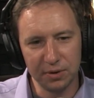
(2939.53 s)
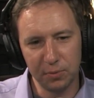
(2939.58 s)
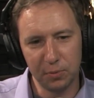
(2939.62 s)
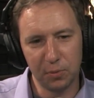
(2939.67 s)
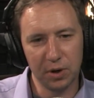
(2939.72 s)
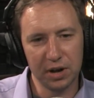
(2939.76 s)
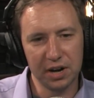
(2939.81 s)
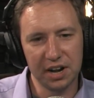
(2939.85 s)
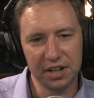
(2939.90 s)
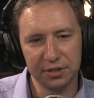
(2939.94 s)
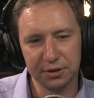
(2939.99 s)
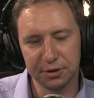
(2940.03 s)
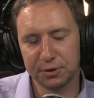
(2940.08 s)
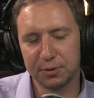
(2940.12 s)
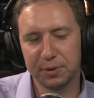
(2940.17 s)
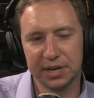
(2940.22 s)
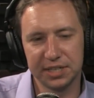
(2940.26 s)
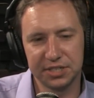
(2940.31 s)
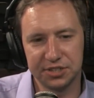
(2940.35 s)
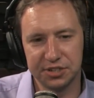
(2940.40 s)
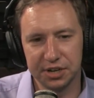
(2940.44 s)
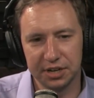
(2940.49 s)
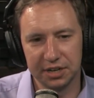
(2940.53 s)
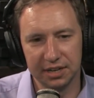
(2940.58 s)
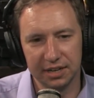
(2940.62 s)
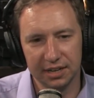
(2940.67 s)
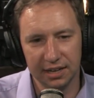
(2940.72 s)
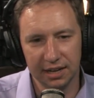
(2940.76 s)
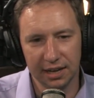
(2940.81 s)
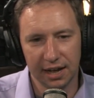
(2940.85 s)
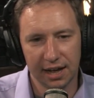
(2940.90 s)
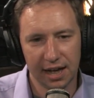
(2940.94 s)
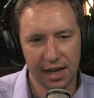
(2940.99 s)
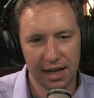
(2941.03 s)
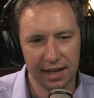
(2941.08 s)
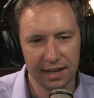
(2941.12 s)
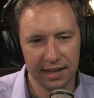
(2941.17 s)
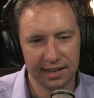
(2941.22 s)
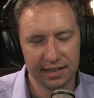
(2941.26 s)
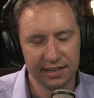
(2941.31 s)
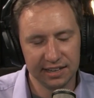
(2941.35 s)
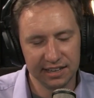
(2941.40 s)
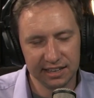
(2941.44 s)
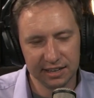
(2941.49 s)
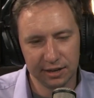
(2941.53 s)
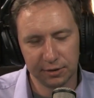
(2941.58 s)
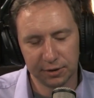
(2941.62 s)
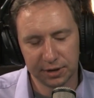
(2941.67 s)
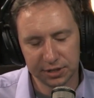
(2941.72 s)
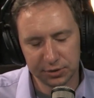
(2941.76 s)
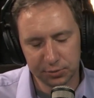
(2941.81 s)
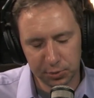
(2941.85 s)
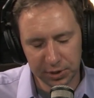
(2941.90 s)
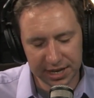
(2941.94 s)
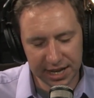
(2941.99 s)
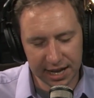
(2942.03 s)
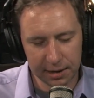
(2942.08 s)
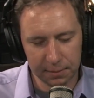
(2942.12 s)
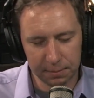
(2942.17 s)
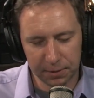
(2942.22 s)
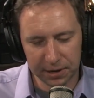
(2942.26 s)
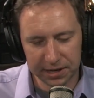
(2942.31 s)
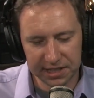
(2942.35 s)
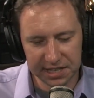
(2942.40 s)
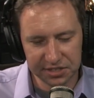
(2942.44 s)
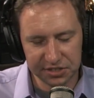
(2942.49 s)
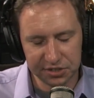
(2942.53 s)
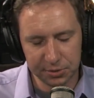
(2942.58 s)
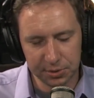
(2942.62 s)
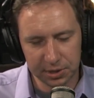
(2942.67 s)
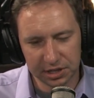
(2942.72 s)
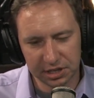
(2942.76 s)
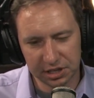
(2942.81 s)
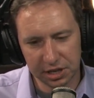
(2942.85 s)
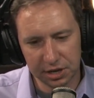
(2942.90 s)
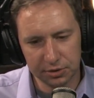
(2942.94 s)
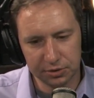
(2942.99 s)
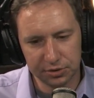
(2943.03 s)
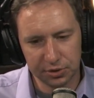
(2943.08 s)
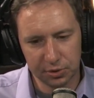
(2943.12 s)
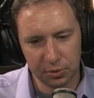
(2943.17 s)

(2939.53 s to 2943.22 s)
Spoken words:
other question, because we kind of bring this to a close.